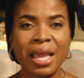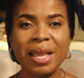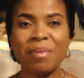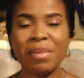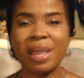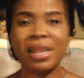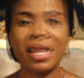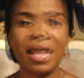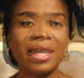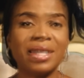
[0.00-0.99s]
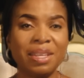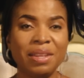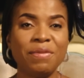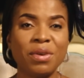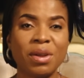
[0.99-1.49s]
Amen. Our
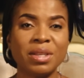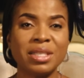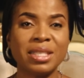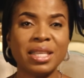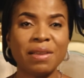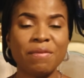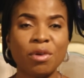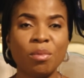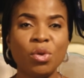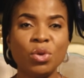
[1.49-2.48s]
study focus is taken from